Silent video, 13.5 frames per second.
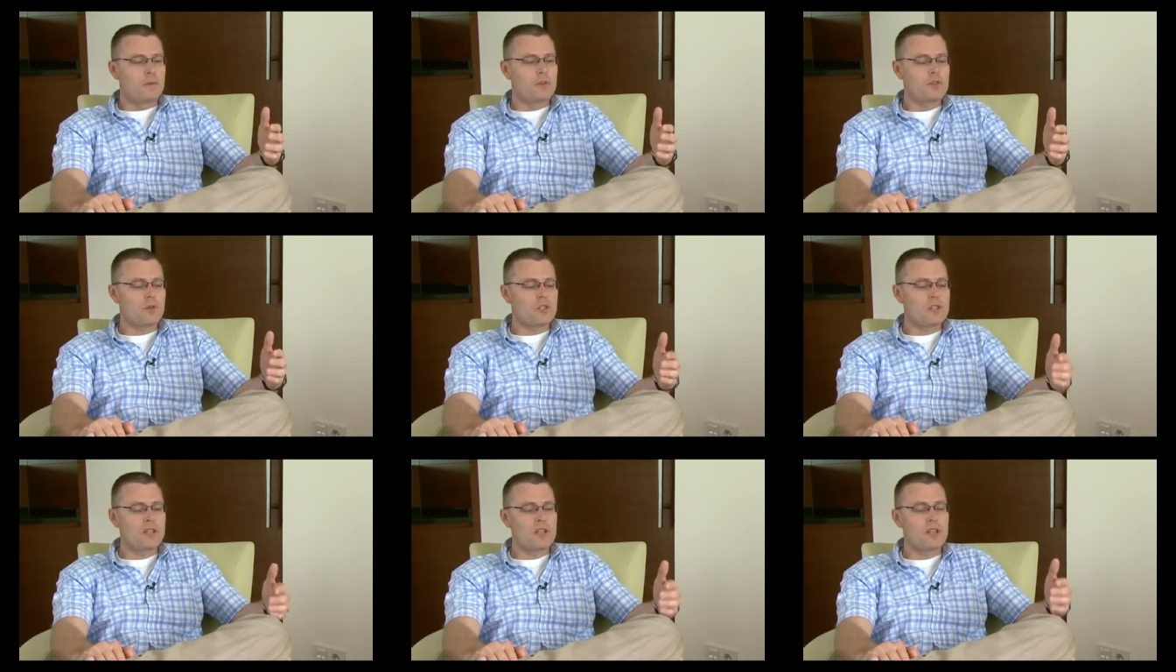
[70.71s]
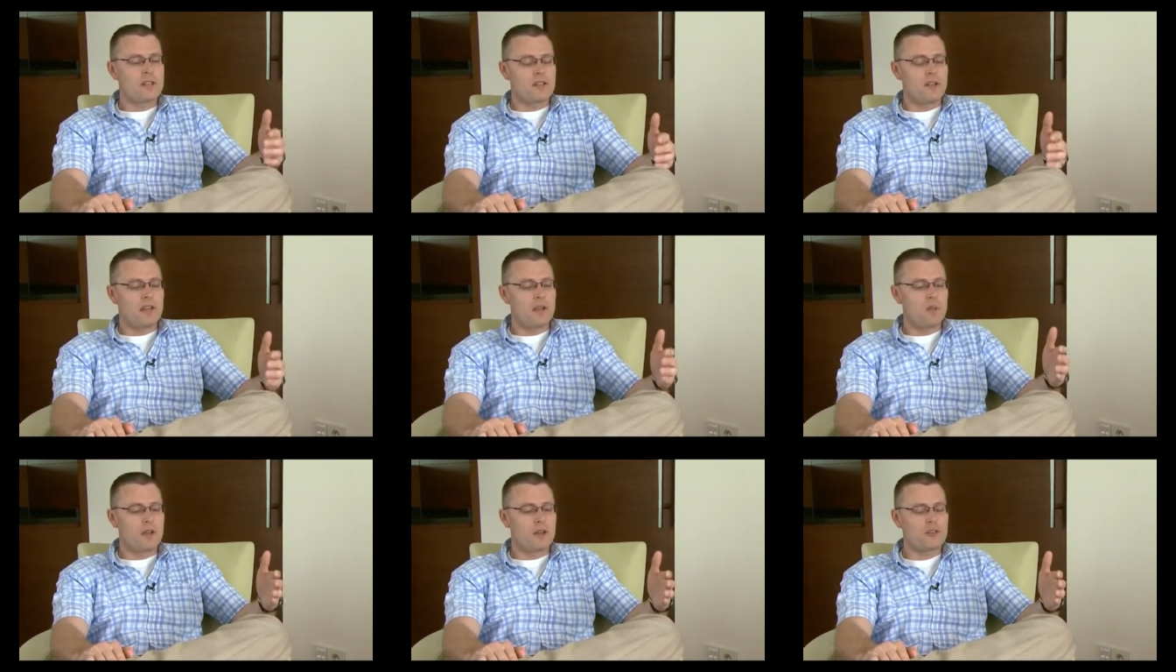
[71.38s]
So since that
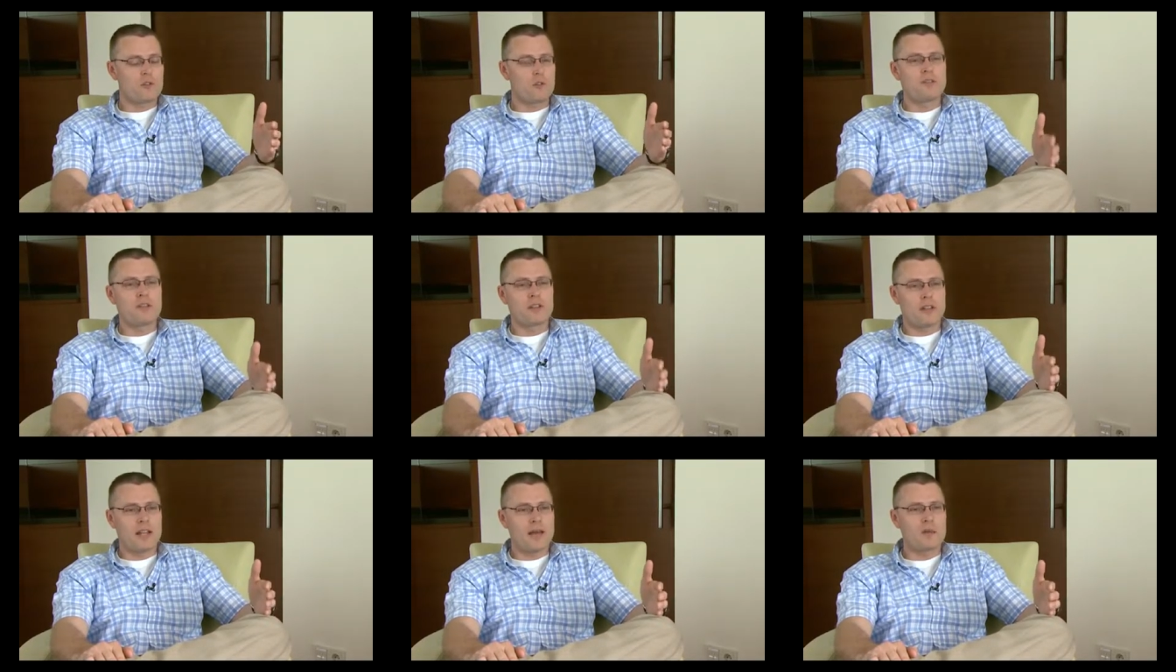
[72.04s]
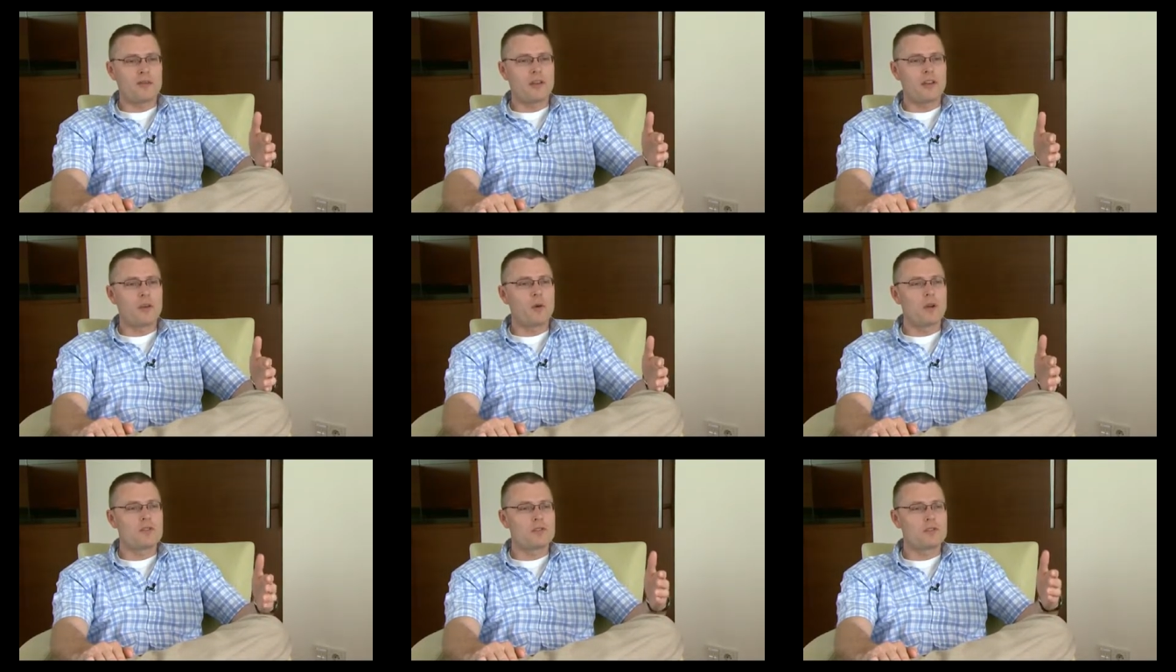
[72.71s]
time, we've done the lab
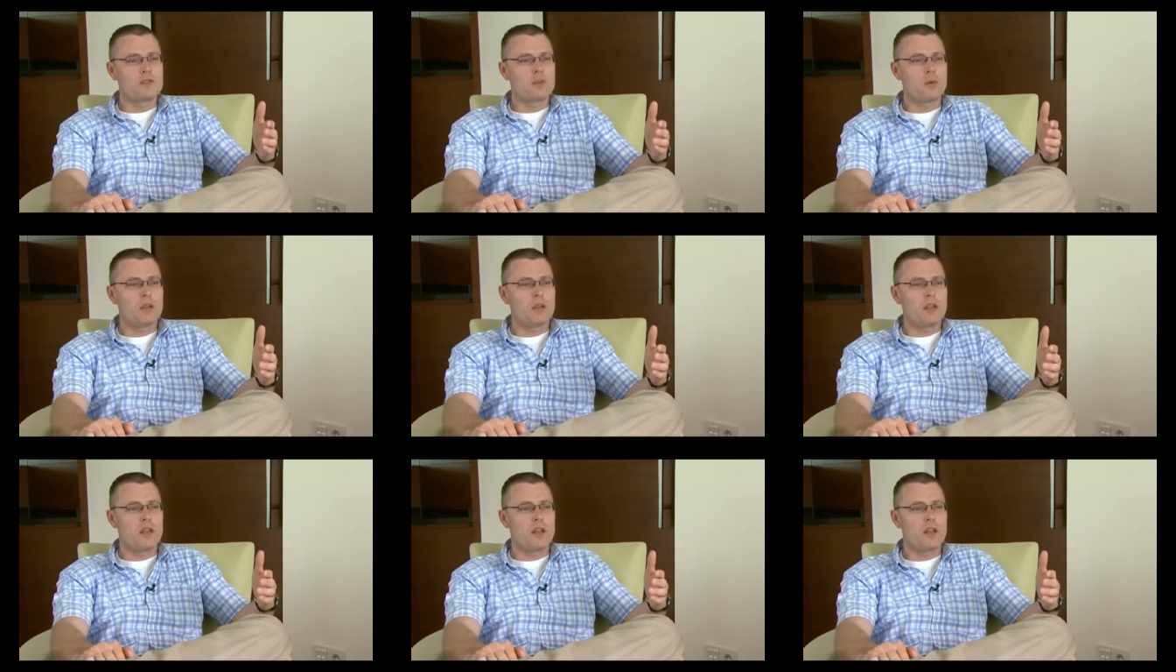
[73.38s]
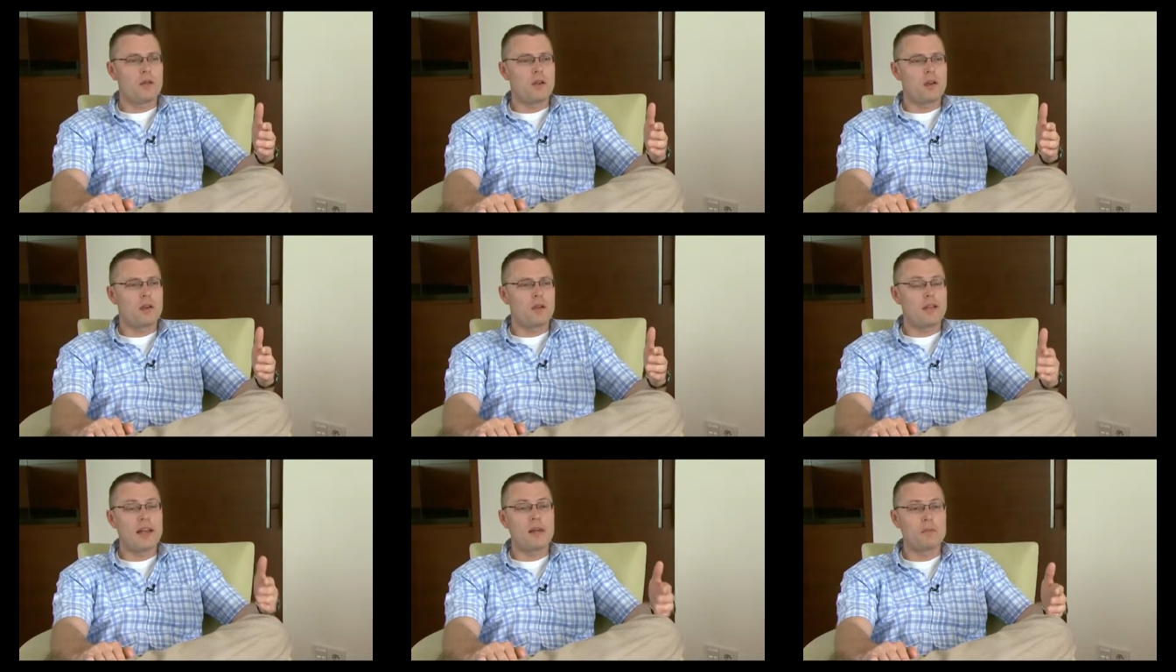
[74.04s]
evaluations. We did a
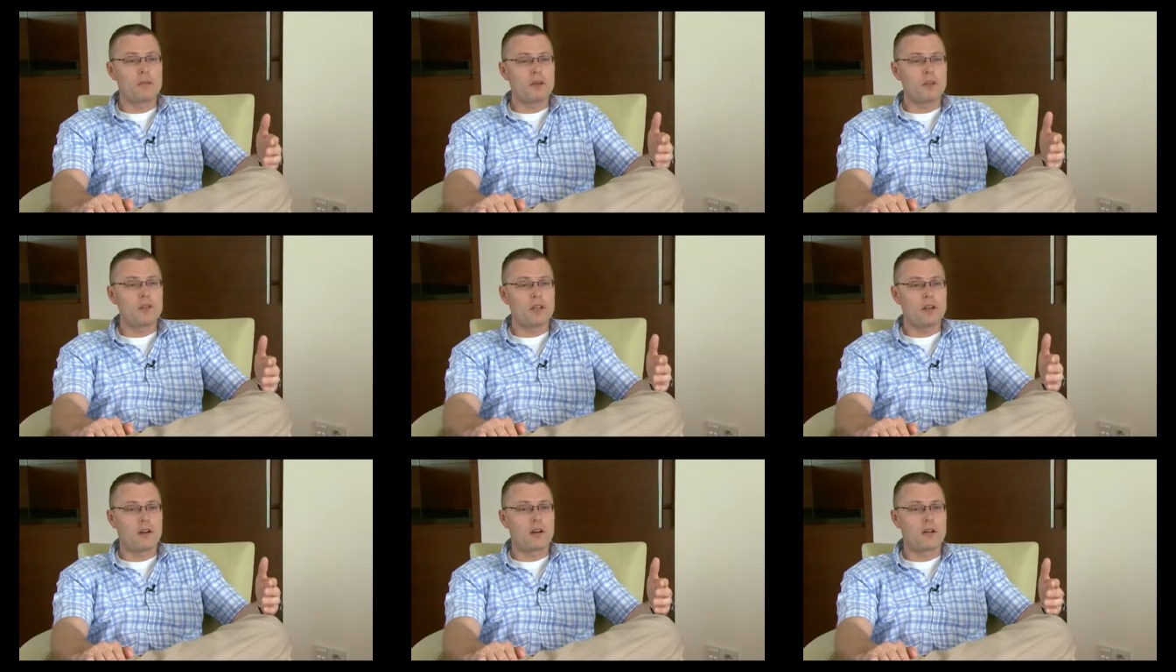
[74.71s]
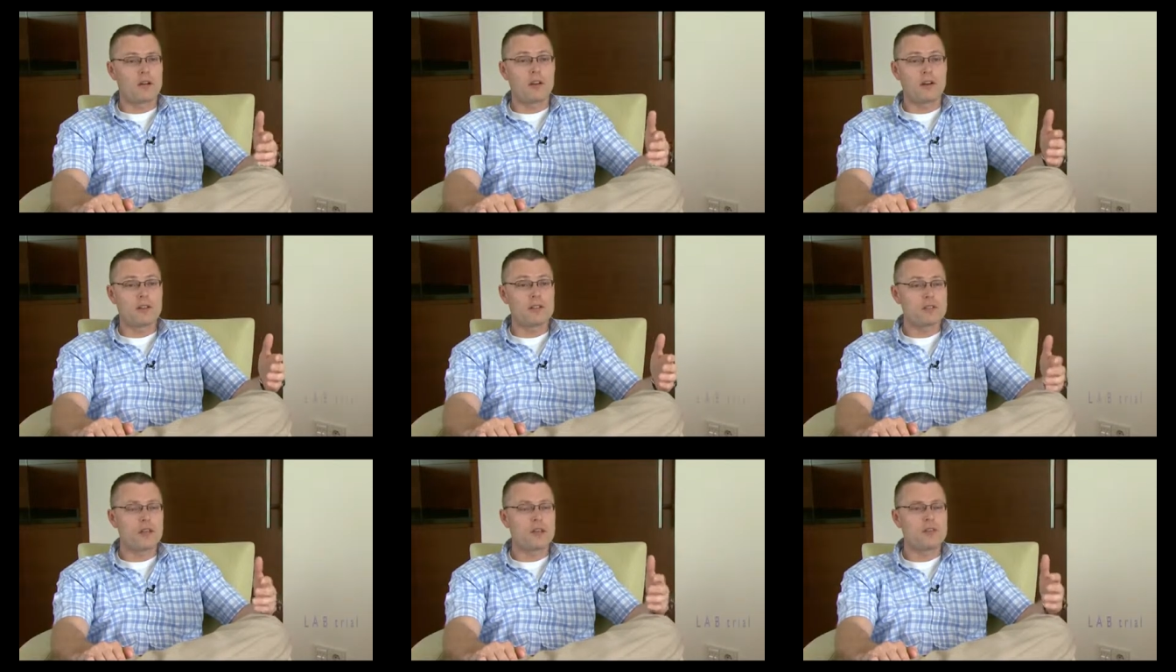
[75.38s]
lab build
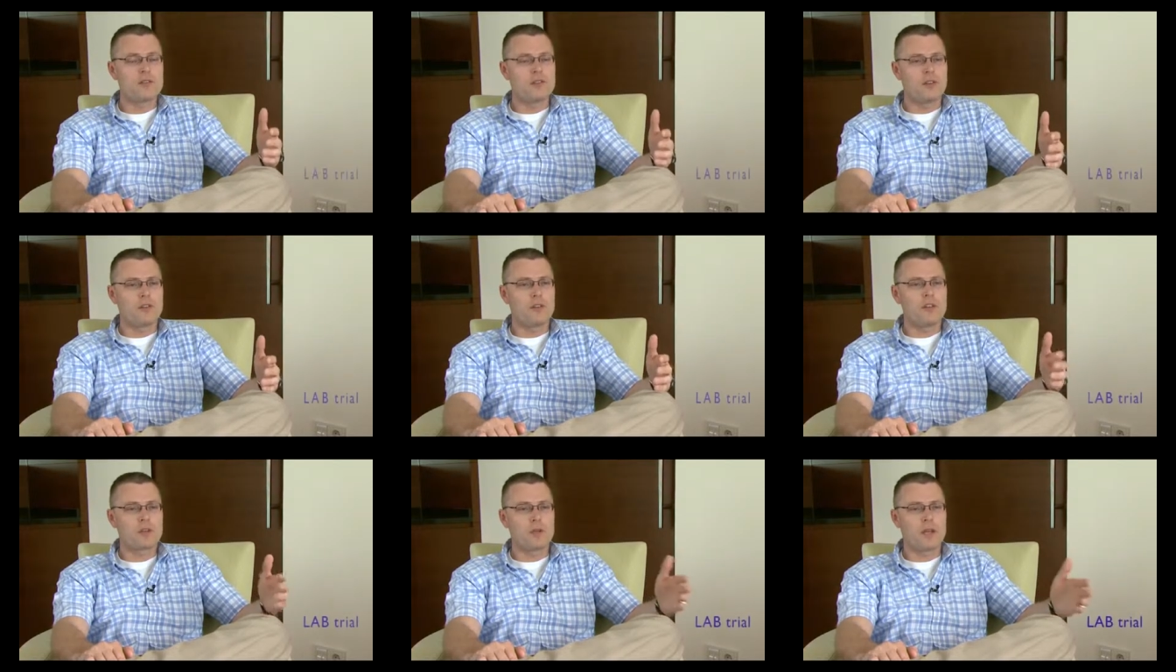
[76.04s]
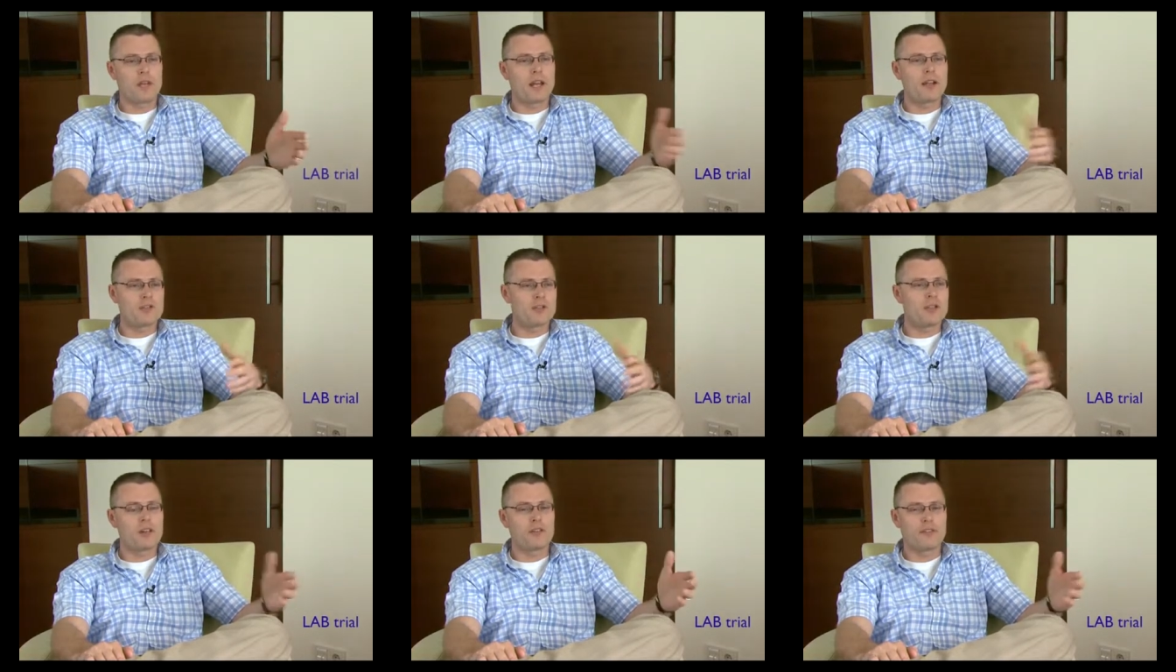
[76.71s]
inside our utilities, so we could
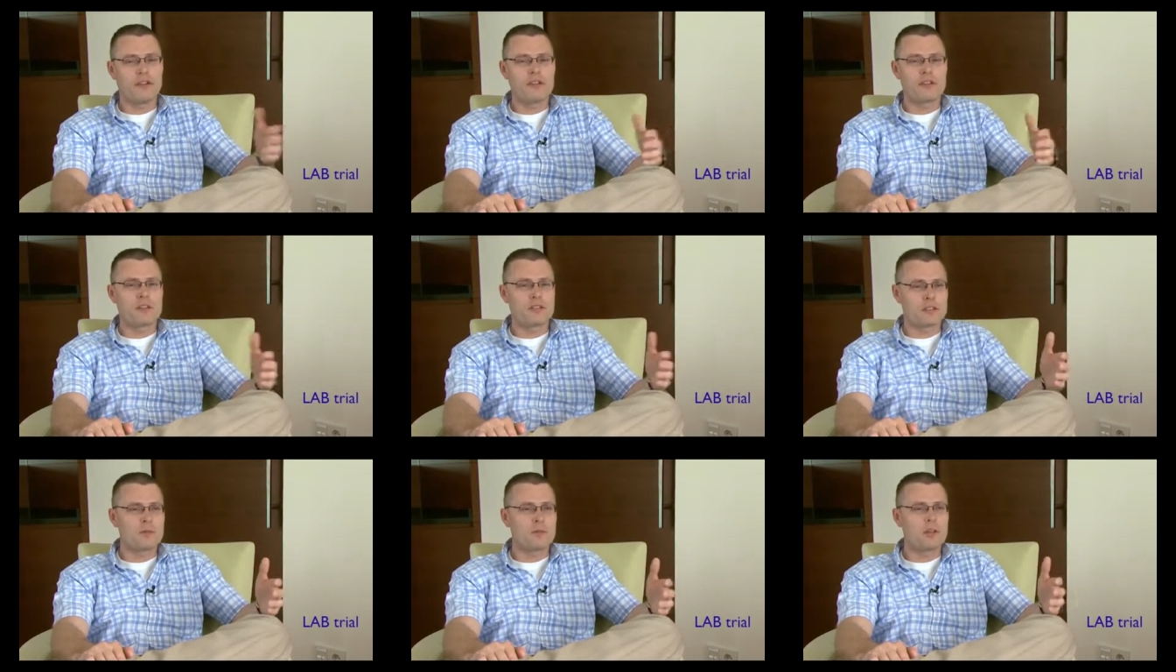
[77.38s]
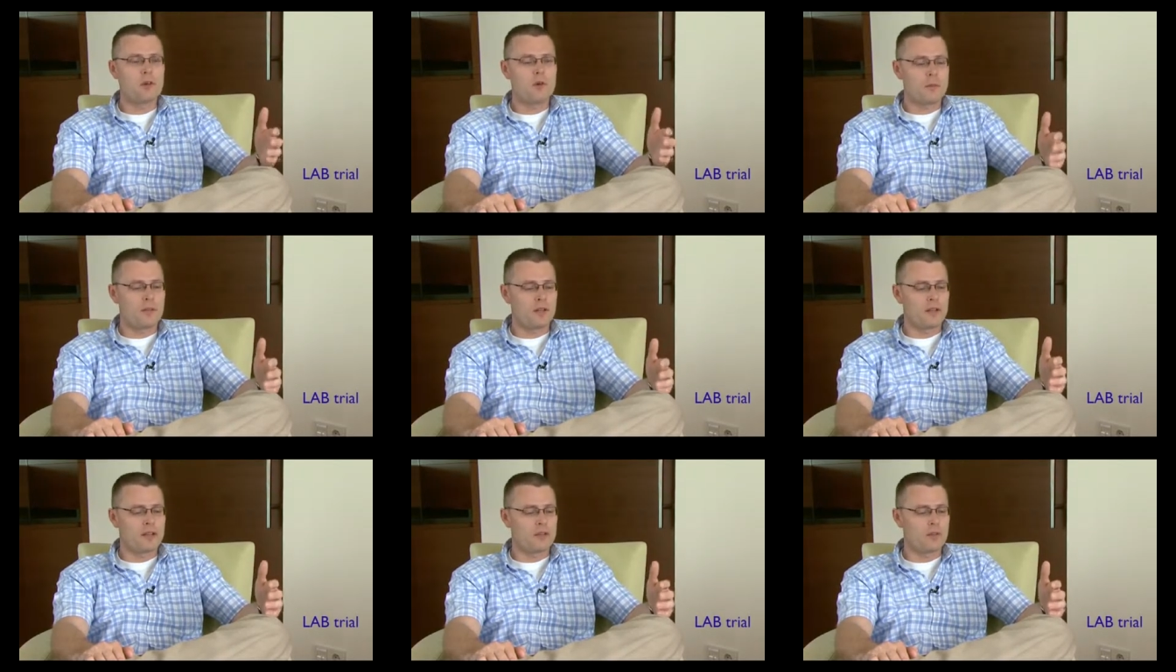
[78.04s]
actually interface it to some of the equipment
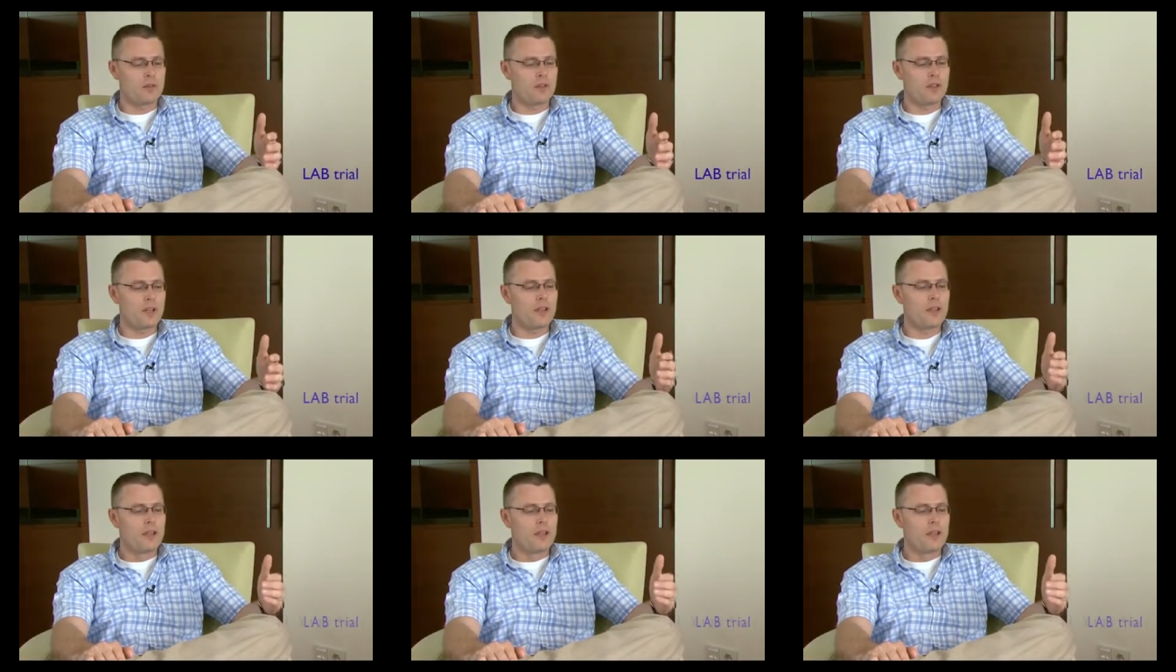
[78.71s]
and that sort of thing.